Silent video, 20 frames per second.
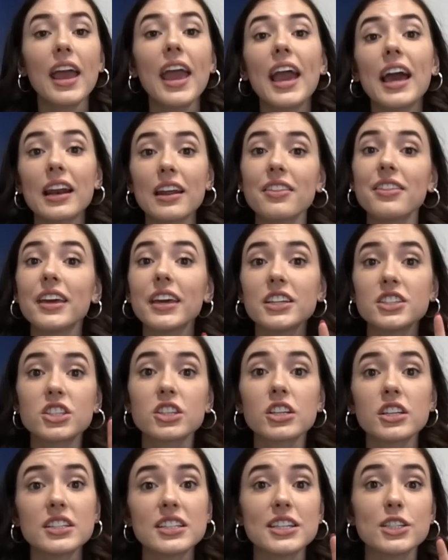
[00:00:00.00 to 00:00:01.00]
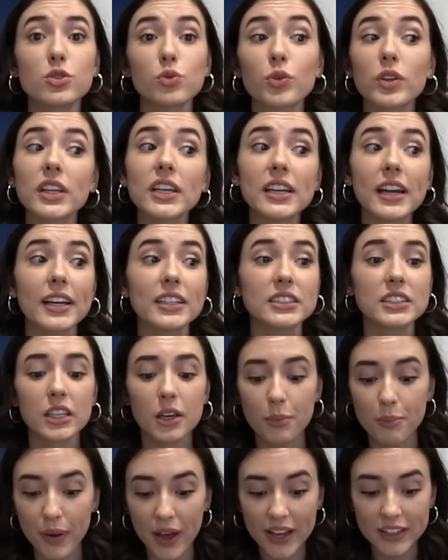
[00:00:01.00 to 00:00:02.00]
And I think it's gonna taste really nice
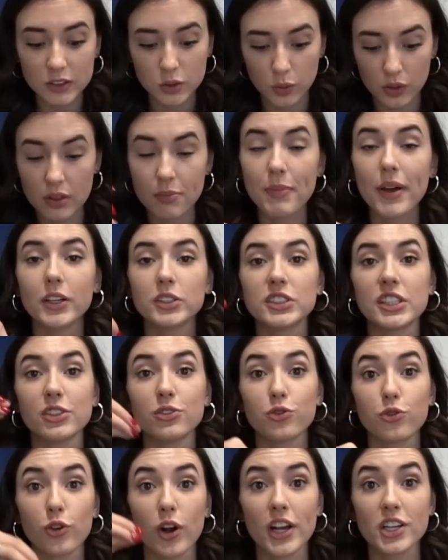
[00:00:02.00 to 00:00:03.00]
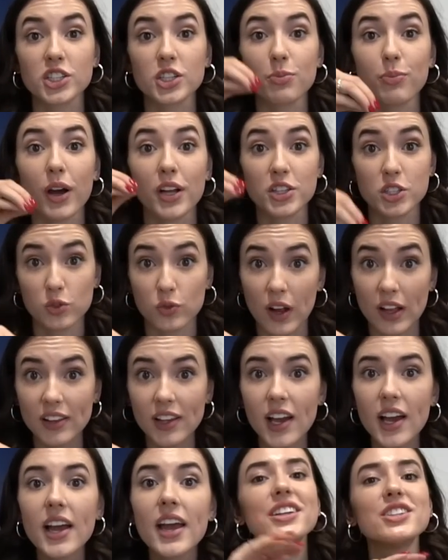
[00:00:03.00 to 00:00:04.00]
combined with melted fresh
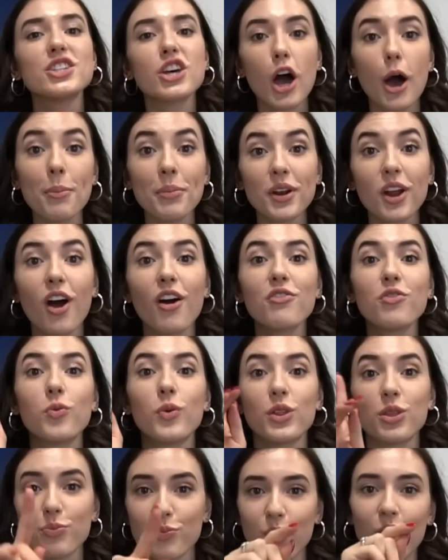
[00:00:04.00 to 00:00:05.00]
mozzarella and top it off with